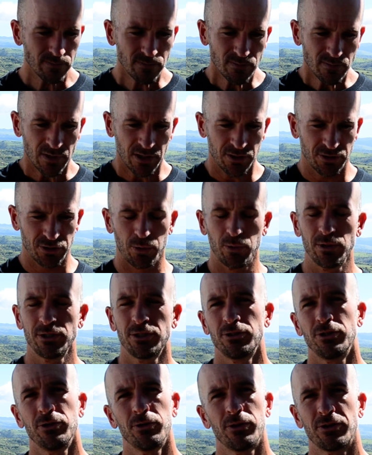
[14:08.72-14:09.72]
So once you
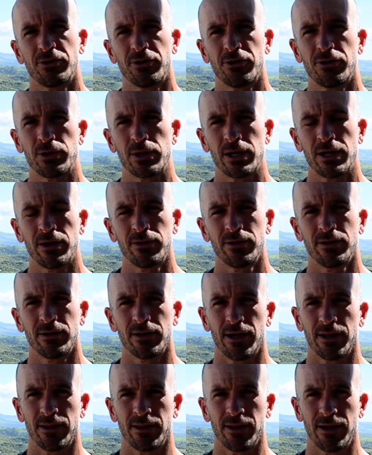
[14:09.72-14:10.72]
do the turnaround,
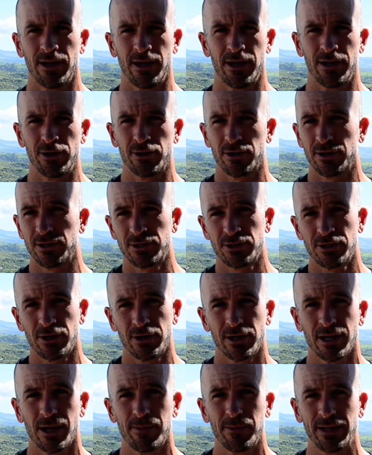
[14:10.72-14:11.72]
you're going to start
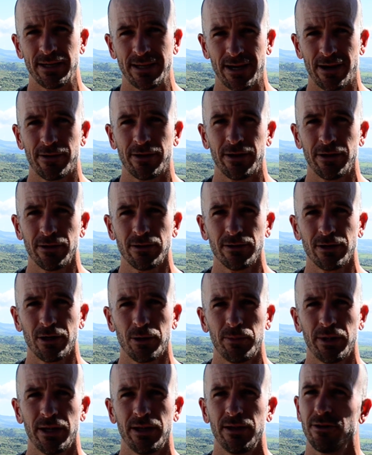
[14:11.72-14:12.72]
coming downhill a little
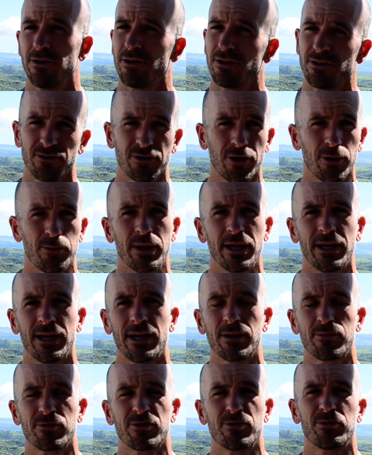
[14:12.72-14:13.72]
bit. You can start making
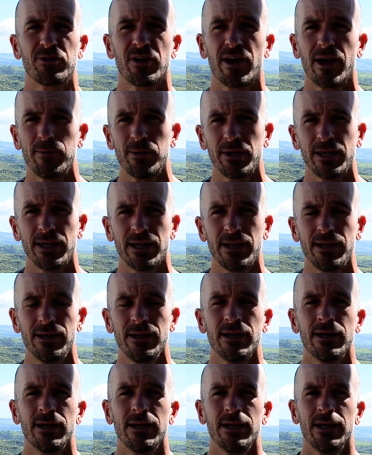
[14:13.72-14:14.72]
up some time again,
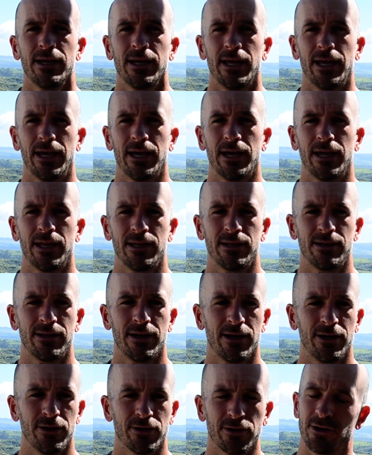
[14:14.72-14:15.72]
and
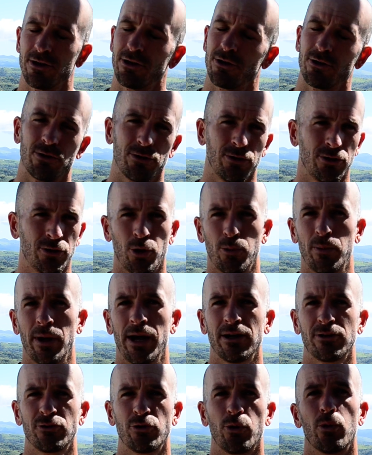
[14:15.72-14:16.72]
you're going to go
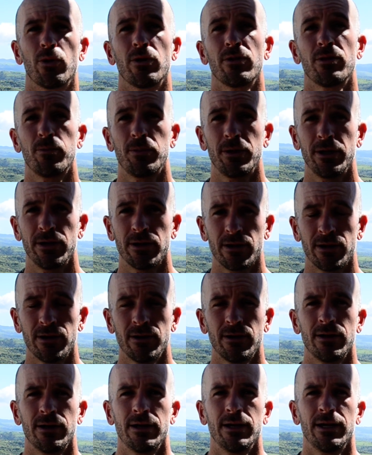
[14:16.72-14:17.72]
back toward the pier,
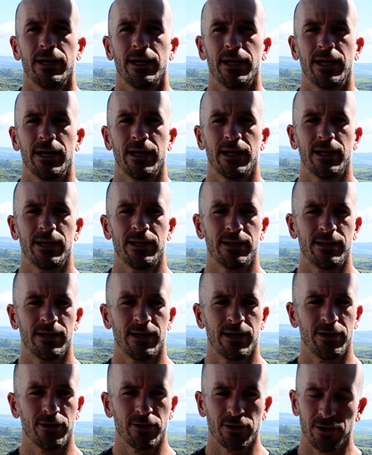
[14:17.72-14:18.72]
and
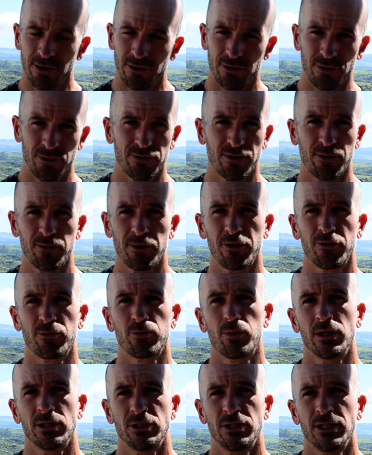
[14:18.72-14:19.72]
you're going to do some of those
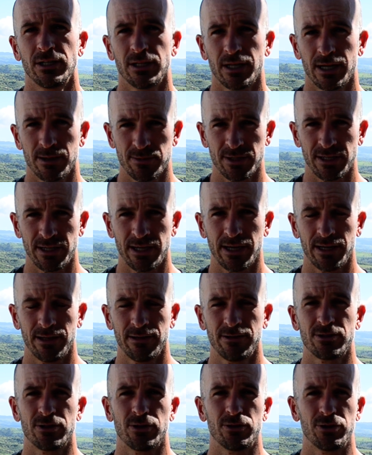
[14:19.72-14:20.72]
punchy climbs again.
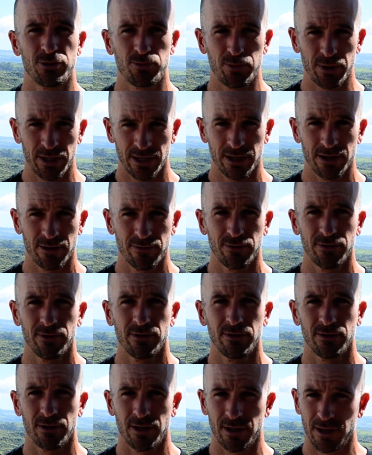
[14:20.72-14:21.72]
So just be careful,
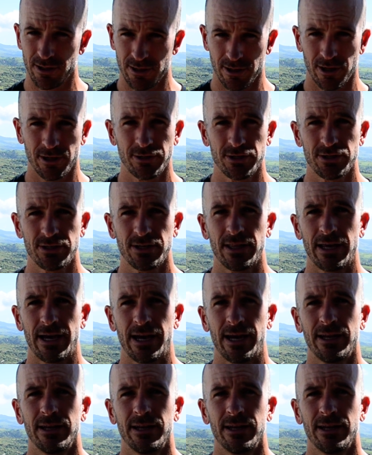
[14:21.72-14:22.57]
conscious of that,